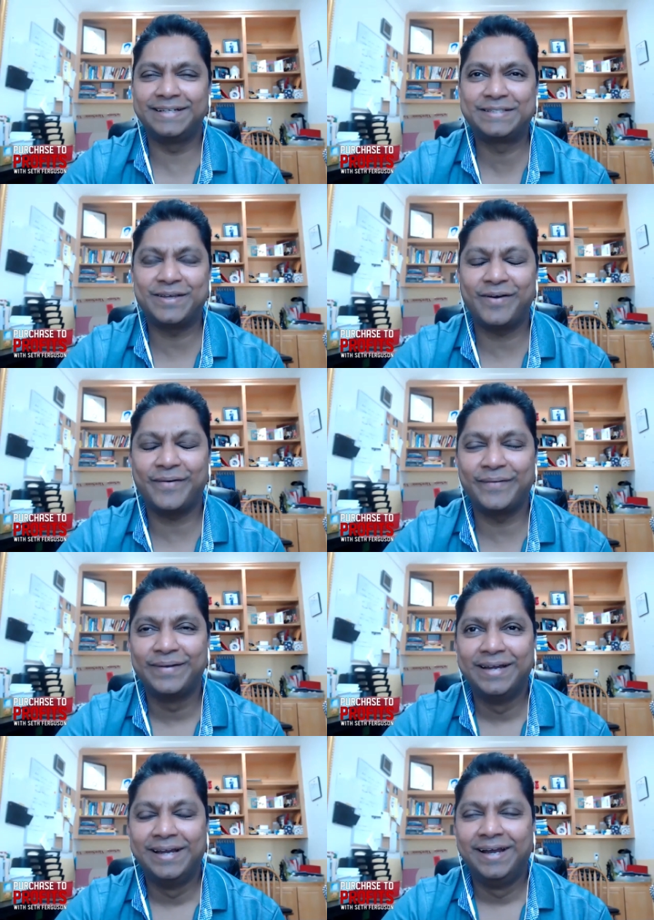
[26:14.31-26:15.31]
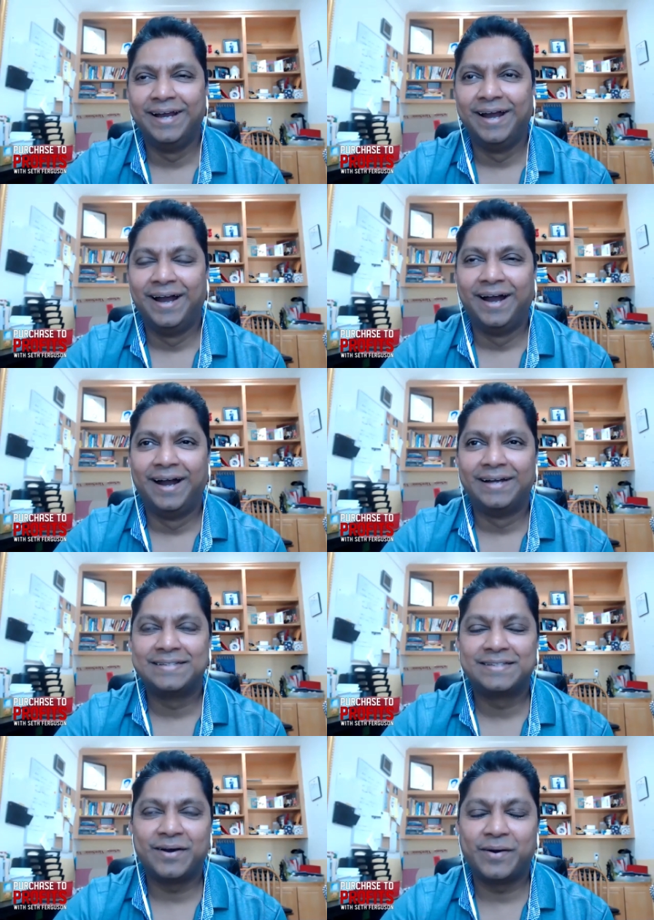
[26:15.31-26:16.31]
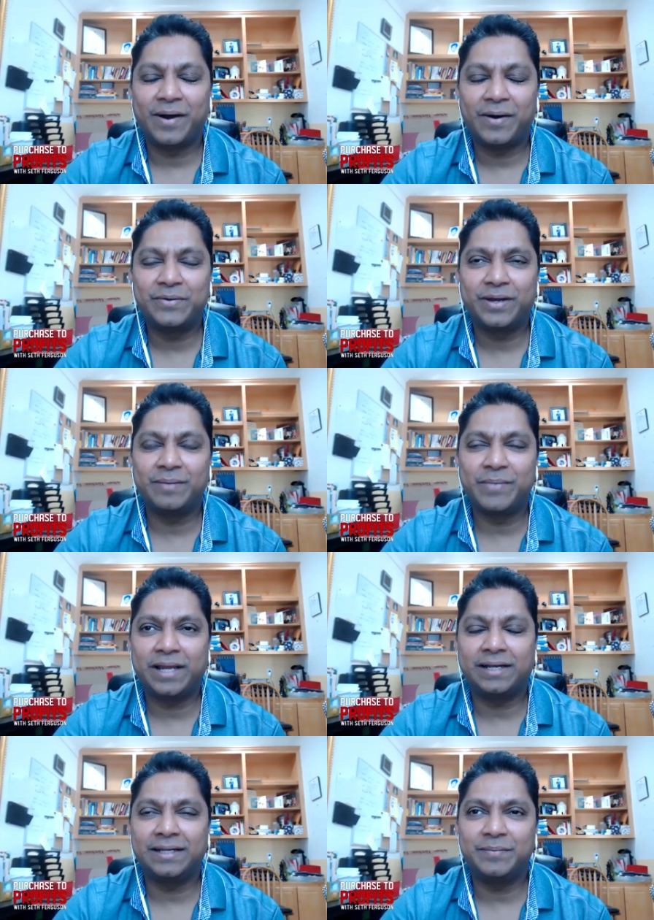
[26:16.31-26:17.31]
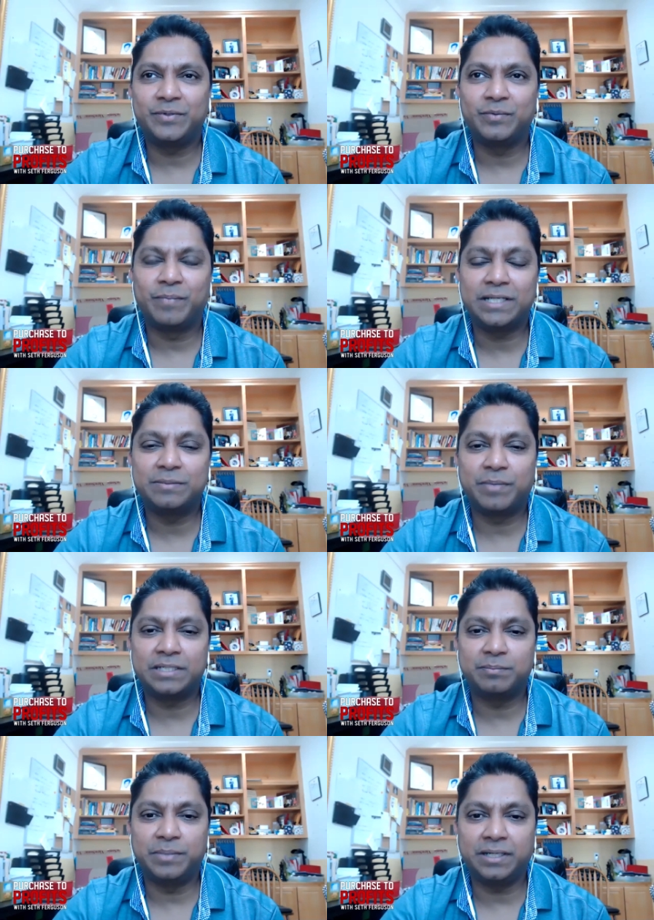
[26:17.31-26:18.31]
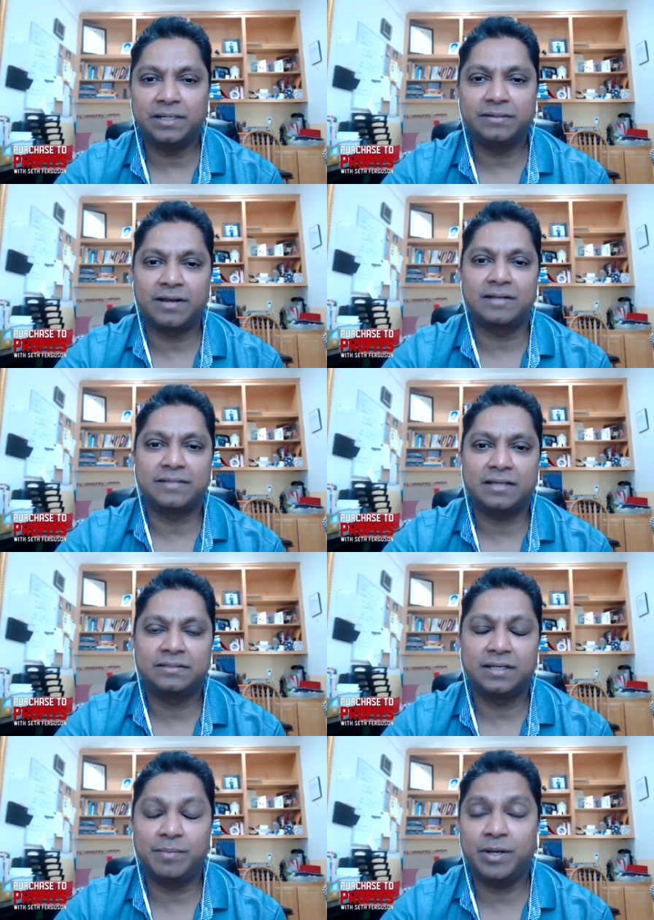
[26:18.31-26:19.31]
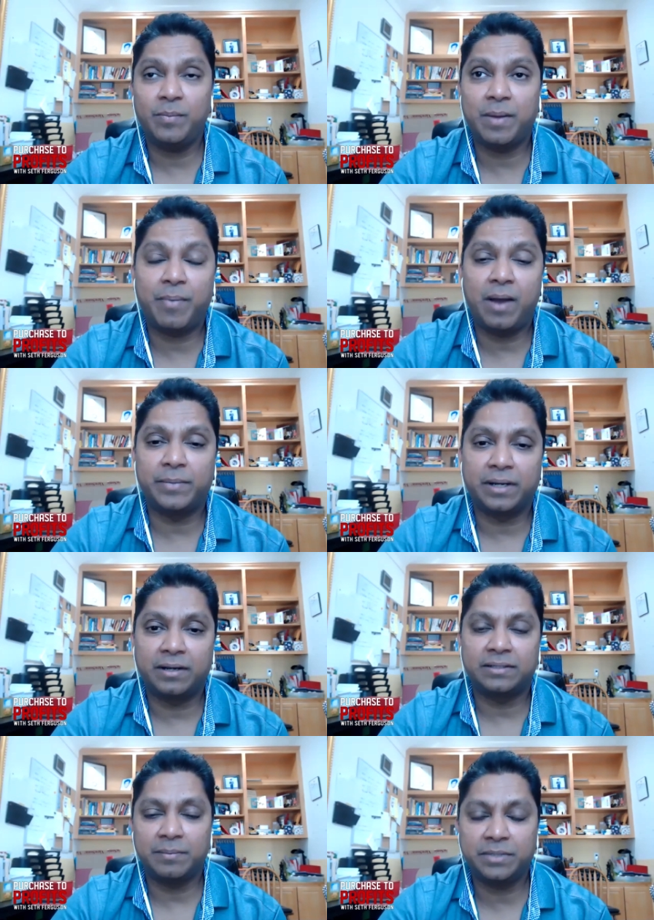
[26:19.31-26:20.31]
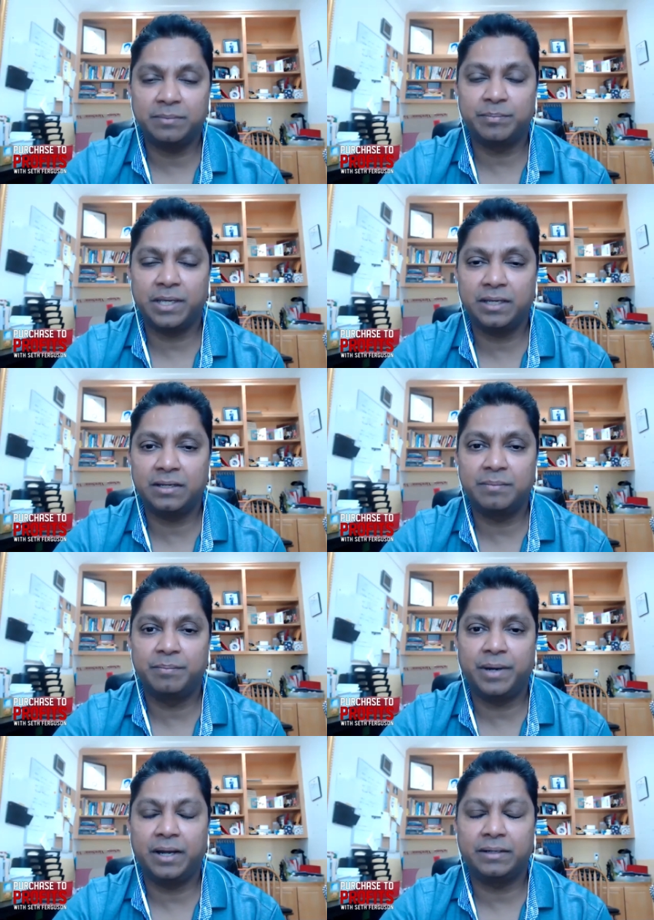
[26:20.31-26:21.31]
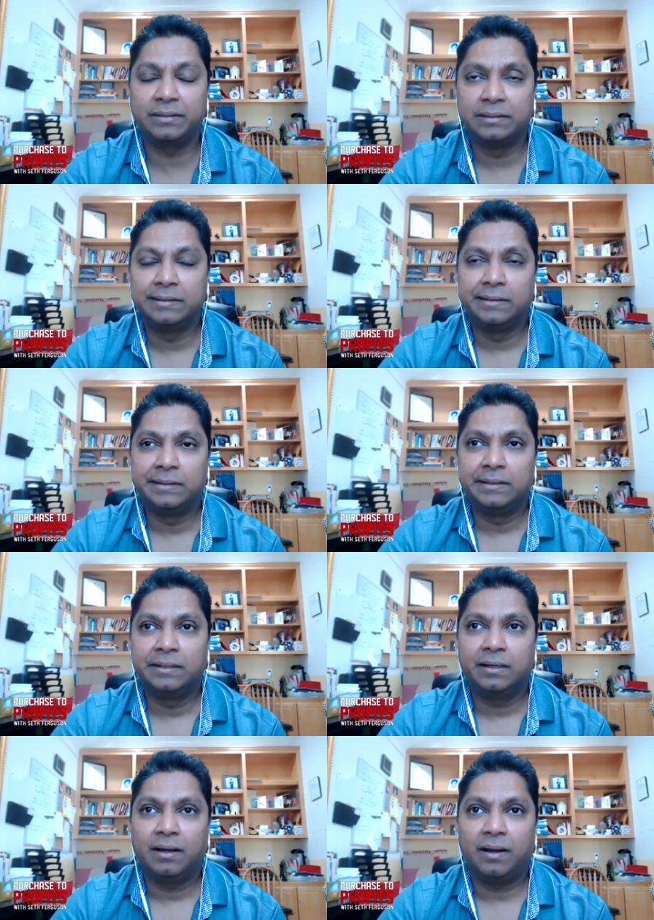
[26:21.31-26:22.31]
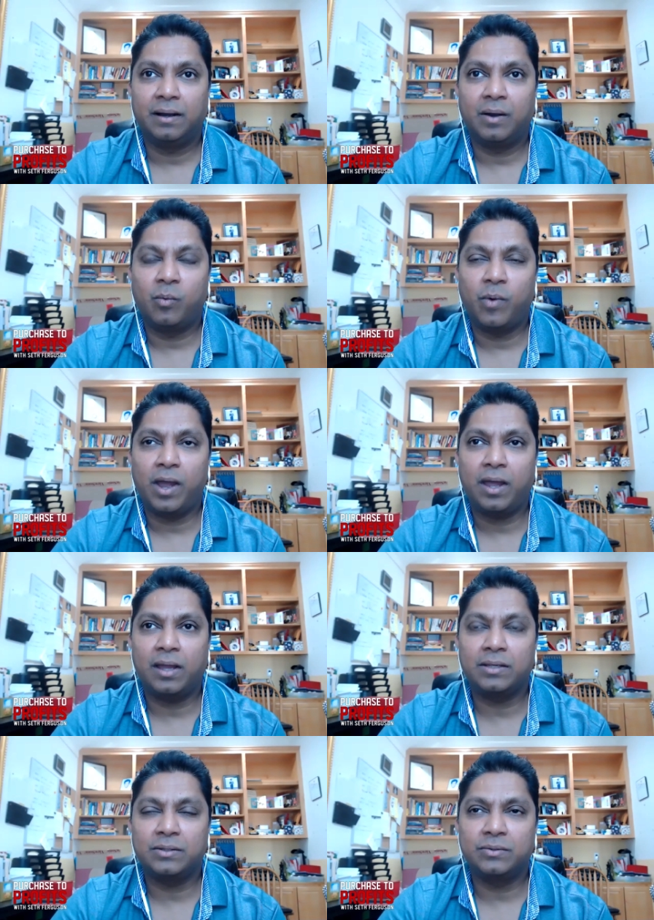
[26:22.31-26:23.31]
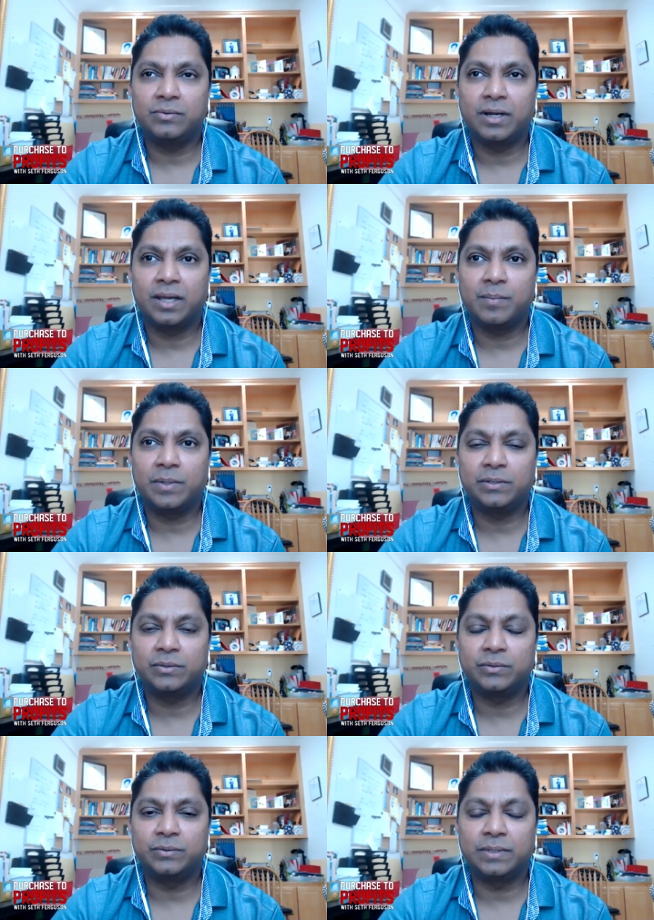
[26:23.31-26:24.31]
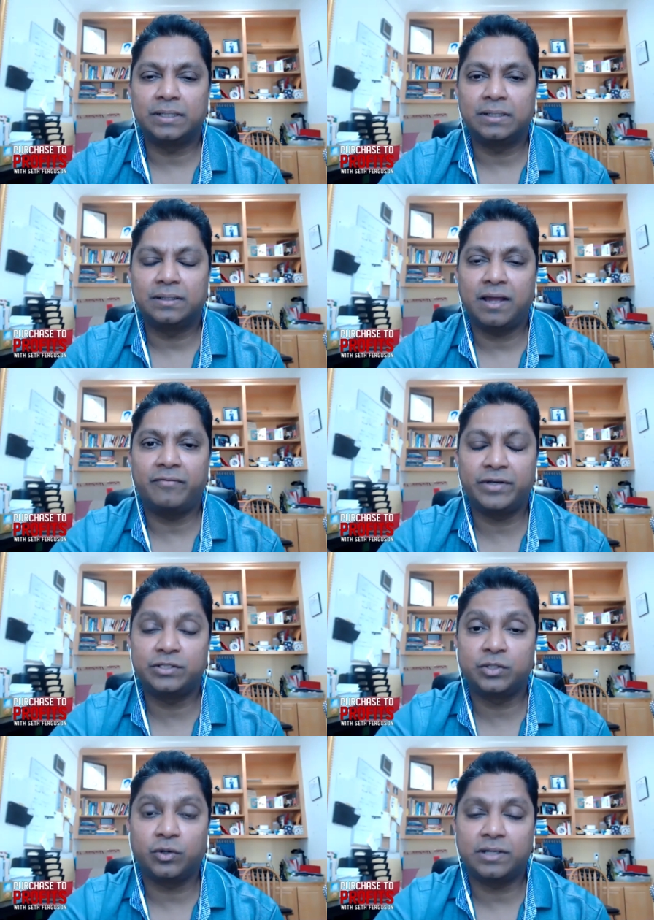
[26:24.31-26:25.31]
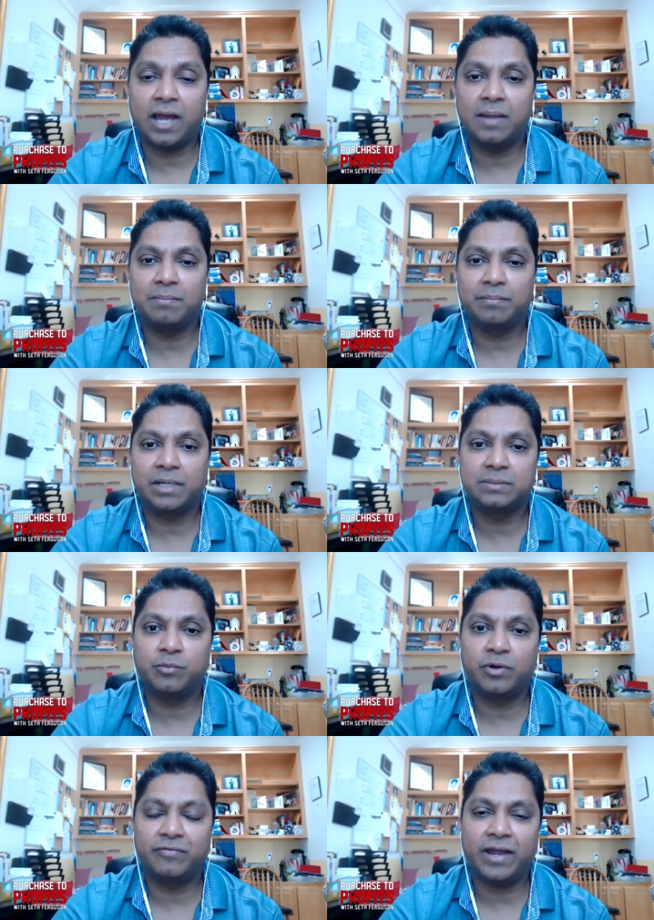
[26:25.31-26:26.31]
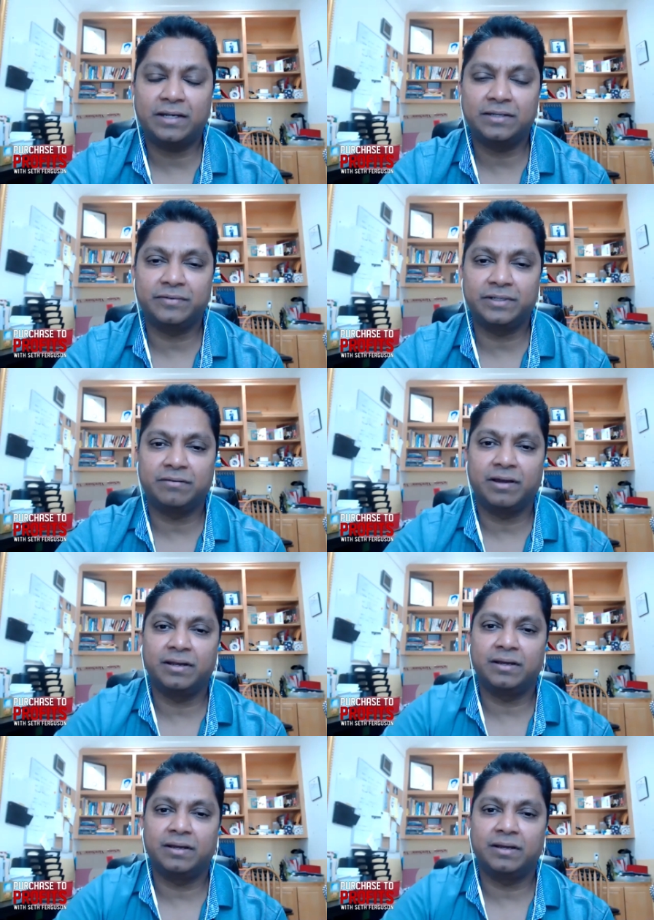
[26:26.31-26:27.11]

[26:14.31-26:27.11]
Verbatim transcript: so, so how do I make a leap to much, much bigger transaction? It may not be apartment, it's something big, but uh, where you are able to uh, leverage your time much more effectively, right?